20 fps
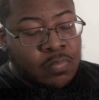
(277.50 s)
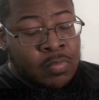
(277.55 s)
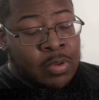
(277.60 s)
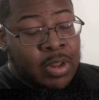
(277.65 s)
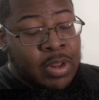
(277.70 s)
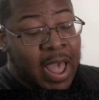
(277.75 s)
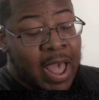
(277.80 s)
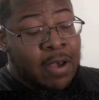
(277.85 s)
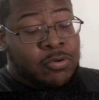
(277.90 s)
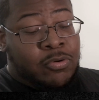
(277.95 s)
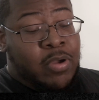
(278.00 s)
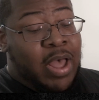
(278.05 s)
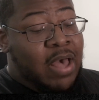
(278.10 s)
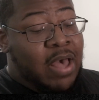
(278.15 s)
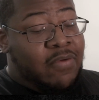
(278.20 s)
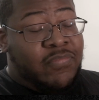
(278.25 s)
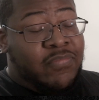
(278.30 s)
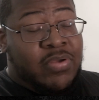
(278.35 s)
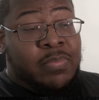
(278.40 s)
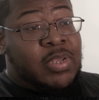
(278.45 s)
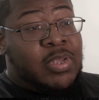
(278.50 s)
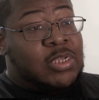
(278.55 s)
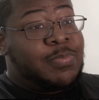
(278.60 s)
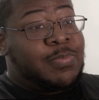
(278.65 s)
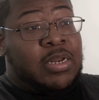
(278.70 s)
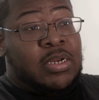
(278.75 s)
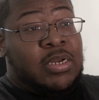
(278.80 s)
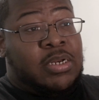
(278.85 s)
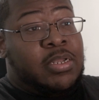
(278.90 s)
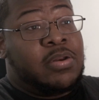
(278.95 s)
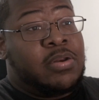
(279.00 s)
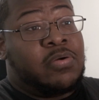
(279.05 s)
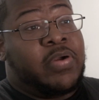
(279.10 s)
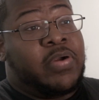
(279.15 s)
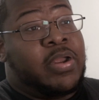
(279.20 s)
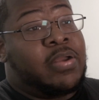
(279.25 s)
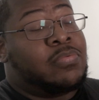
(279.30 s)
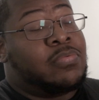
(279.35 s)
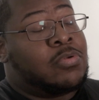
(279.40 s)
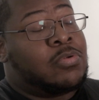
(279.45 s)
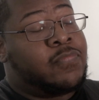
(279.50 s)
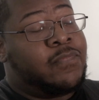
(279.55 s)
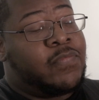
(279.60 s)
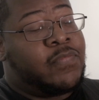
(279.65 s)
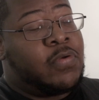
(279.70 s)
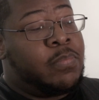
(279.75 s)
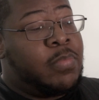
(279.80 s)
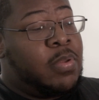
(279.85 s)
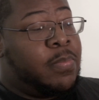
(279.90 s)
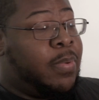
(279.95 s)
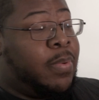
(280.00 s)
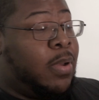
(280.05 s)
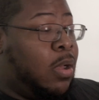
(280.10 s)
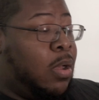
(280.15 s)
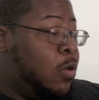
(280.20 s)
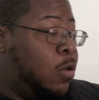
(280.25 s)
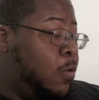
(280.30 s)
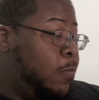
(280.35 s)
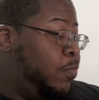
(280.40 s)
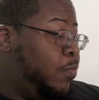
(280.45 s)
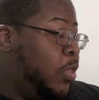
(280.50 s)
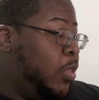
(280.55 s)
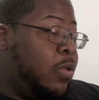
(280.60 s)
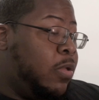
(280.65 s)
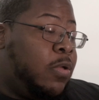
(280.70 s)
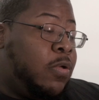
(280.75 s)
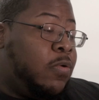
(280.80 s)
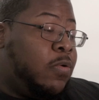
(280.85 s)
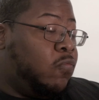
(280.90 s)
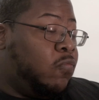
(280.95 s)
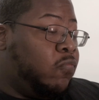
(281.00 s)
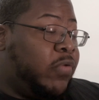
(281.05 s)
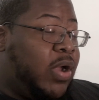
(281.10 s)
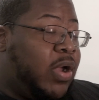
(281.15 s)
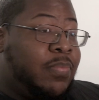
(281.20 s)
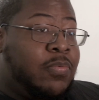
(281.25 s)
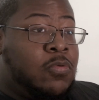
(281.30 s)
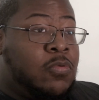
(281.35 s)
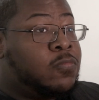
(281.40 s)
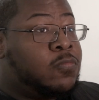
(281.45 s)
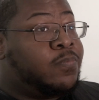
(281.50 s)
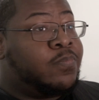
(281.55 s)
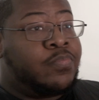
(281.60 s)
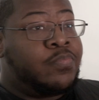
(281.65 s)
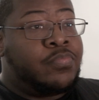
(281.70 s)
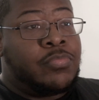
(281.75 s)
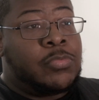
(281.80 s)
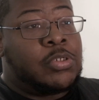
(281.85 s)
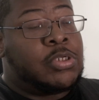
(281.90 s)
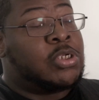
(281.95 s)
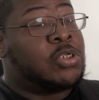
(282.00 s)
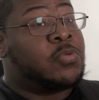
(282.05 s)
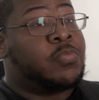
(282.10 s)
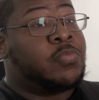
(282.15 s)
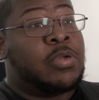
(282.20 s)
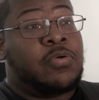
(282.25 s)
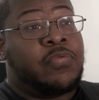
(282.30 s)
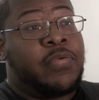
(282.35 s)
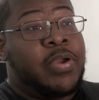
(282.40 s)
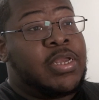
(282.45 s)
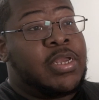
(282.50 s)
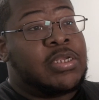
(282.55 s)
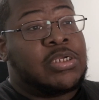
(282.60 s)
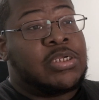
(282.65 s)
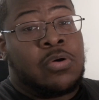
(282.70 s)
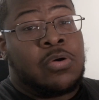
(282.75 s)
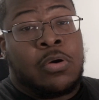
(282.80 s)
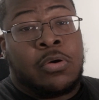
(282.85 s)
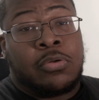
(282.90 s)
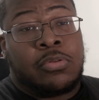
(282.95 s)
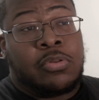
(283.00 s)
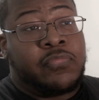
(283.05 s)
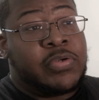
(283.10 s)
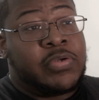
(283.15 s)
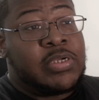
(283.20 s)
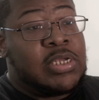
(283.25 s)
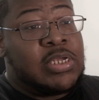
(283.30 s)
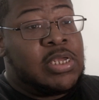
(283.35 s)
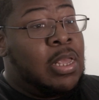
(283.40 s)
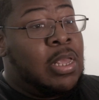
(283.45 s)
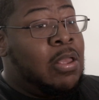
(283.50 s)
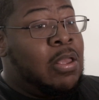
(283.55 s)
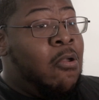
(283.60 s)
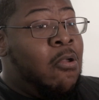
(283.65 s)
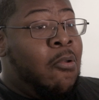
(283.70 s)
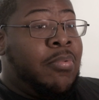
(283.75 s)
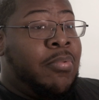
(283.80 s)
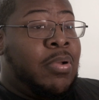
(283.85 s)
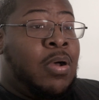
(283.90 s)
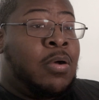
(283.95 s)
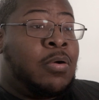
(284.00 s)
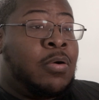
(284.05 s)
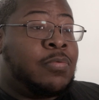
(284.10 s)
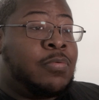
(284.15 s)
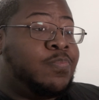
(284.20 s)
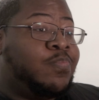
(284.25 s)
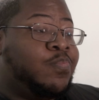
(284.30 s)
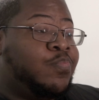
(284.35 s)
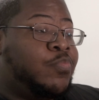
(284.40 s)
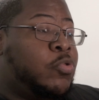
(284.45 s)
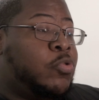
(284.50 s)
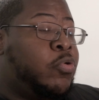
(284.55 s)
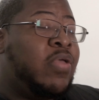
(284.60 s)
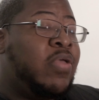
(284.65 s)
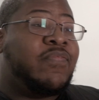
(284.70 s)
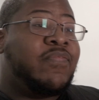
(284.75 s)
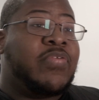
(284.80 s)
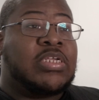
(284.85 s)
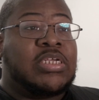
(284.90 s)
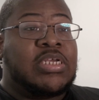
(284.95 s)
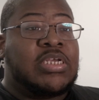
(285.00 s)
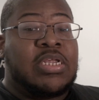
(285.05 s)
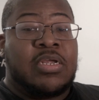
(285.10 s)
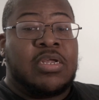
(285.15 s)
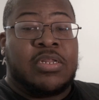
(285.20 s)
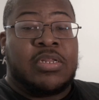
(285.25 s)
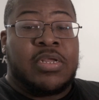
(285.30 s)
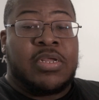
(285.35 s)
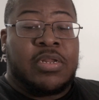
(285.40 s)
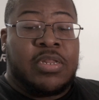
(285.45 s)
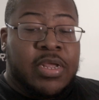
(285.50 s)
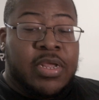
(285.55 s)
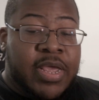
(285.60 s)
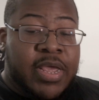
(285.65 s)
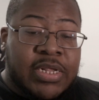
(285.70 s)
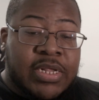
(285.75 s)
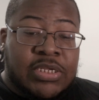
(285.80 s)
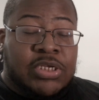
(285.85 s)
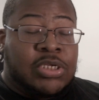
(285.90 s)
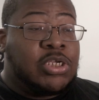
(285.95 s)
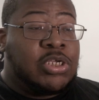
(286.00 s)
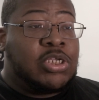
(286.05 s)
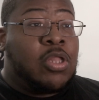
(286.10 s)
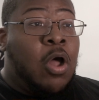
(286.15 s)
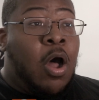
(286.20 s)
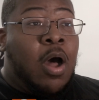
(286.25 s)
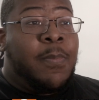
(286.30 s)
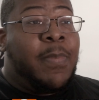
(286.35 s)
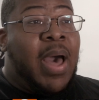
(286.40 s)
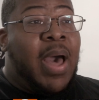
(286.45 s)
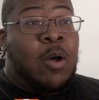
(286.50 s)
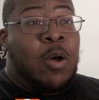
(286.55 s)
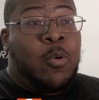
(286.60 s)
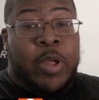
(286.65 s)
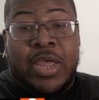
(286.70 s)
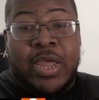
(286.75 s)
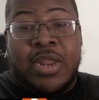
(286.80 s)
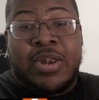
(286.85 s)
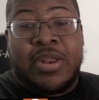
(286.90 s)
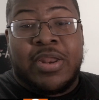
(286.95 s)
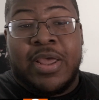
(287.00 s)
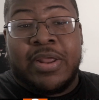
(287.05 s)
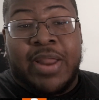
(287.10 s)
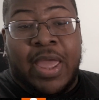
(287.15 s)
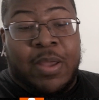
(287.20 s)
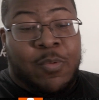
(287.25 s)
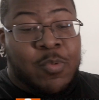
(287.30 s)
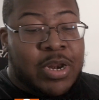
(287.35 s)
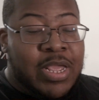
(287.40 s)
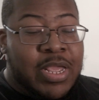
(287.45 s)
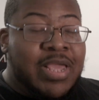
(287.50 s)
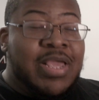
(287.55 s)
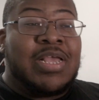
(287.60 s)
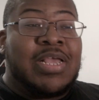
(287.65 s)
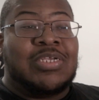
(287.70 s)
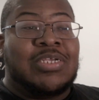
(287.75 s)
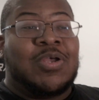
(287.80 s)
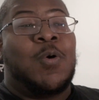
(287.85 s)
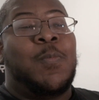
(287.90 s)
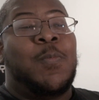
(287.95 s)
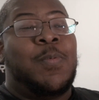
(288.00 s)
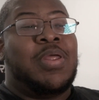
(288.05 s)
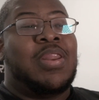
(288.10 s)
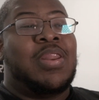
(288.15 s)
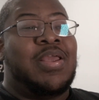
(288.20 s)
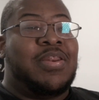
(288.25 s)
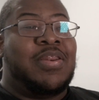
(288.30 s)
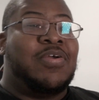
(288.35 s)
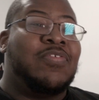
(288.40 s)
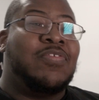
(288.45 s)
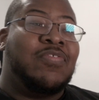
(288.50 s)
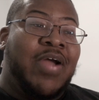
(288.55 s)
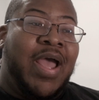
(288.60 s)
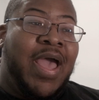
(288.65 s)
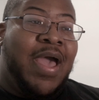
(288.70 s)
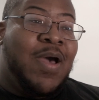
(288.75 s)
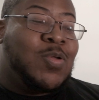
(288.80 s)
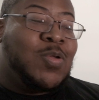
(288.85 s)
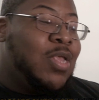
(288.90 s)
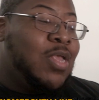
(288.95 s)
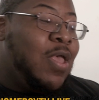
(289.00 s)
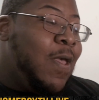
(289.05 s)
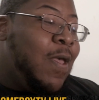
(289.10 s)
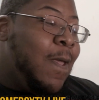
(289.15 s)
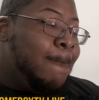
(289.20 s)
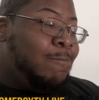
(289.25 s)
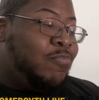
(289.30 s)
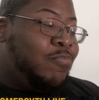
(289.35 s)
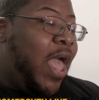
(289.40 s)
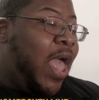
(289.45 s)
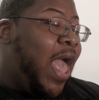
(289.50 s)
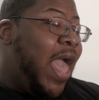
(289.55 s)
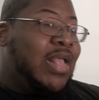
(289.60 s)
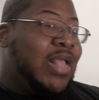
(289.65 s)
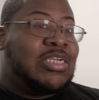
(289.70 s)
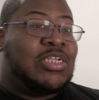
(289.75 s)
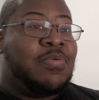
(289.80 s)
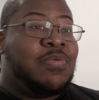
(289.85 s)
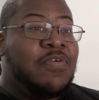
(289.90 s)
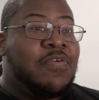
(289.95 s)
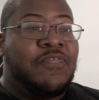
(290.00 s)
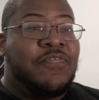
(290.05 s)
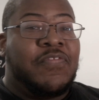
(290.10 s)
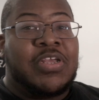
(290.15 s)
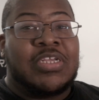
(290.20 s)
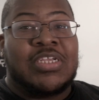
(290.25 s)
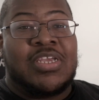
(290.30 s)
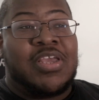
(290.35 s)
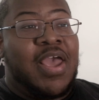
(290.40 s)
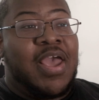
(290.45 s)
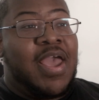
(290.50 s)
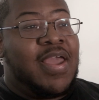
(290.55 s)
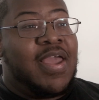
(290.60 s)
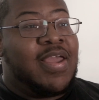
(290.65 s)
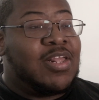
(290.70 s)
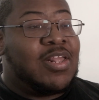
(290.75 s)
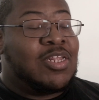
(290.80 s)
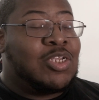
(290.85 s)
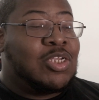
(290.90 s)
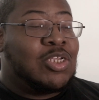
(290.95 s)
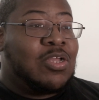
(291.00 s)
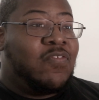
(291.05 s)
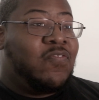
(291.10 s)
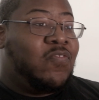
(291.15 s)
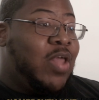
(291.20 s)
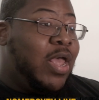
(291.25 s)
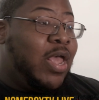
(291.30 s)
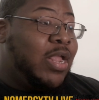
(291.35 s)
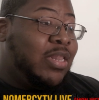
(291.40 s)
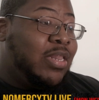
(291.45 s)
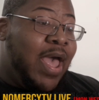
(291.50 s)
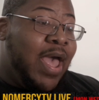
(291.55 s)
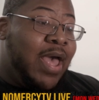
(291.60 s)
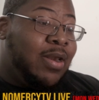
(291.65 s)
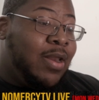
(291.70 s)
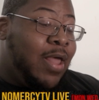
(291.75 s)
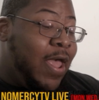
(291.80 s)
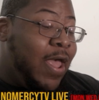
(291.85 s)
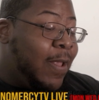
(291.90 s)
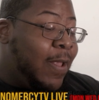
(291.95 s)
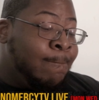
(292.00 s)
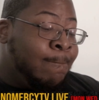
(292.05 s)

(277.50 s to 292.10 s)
don't know how Venom expected to get around. You feel me? But Rebel just went crazy, all three. You even see the hints of star power in there, like when he's opening the rounds, asking him if he's gay and stuff like that, like